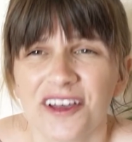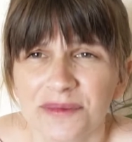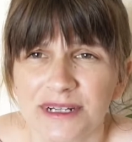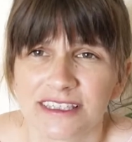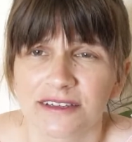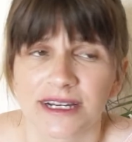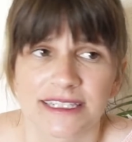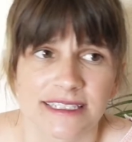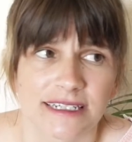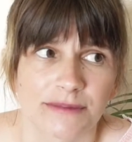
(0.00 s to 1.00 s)
All the prints that you
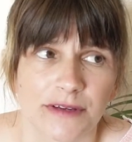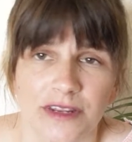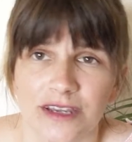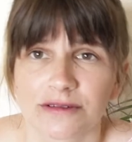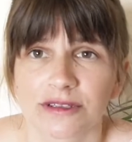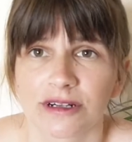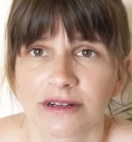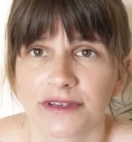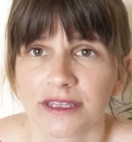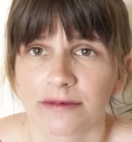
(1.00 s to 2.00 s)
guys see in my videos
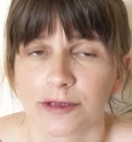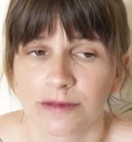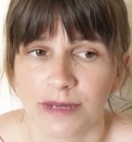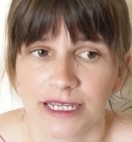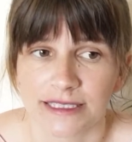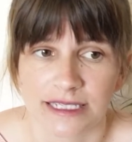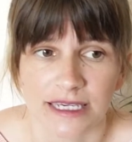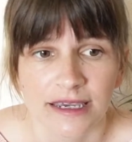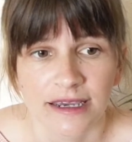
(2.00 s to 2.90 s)
are available on my Etsy.